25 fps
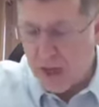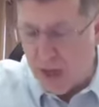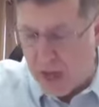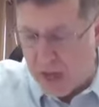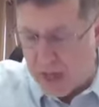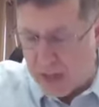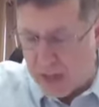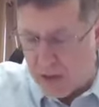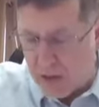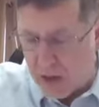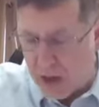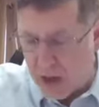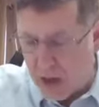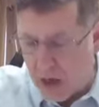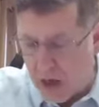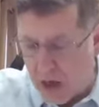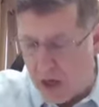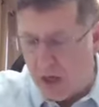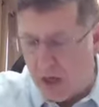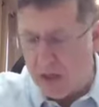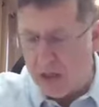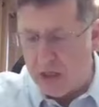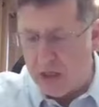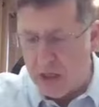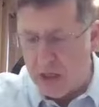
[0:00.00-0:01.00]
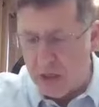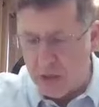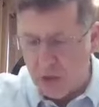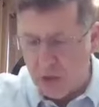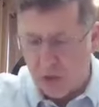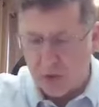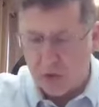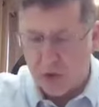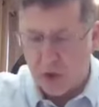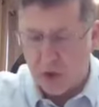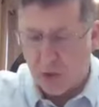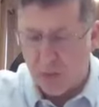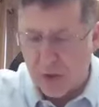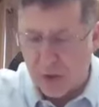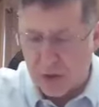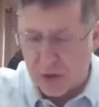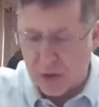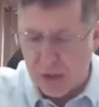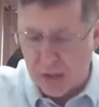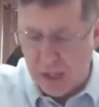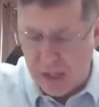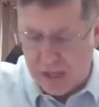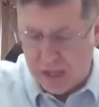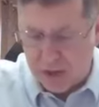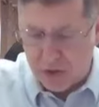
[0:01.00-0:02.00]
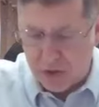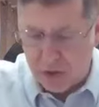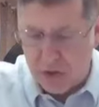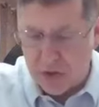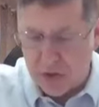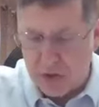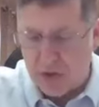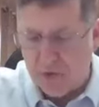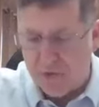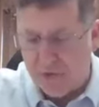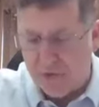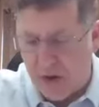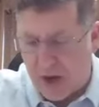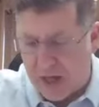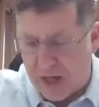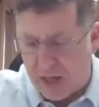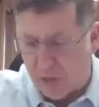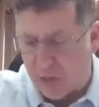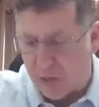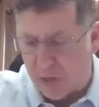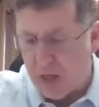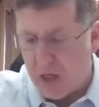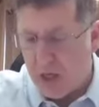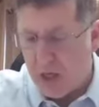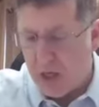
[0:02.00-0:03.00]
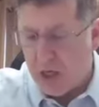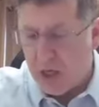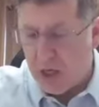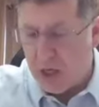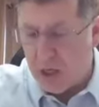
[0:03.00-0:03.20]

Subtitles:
Ella, so the answer is the following.